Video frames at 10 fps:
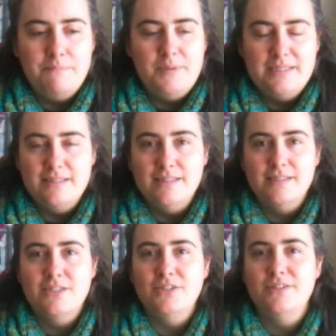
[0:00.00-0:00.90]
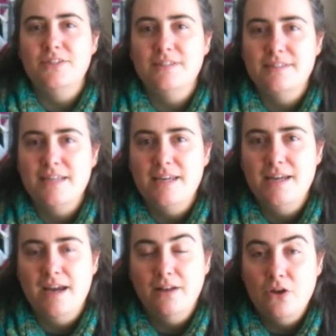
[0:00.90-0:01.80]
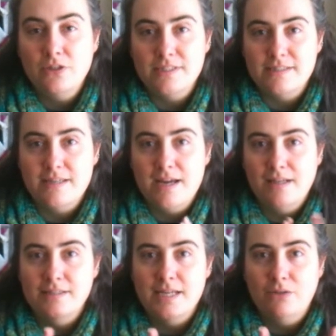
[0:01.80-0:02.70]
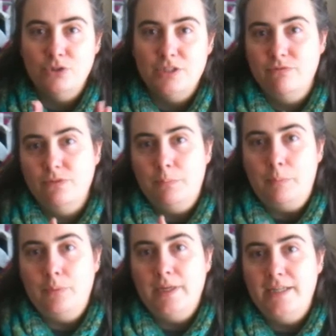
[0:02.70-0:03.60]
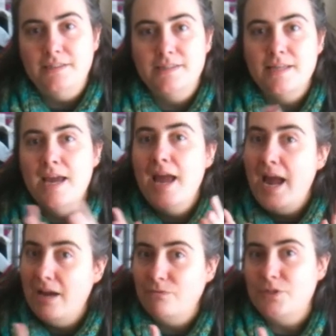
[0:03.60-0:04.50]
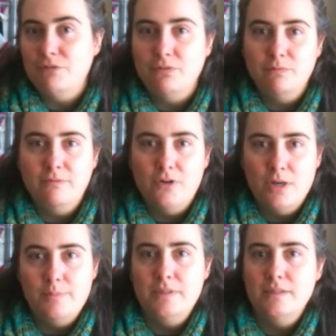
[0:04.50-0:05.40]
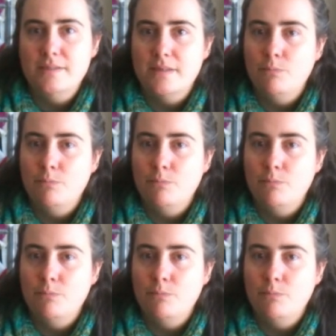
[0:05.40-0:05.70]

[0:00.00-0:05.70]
business to see and understand how different breeds have different fibres,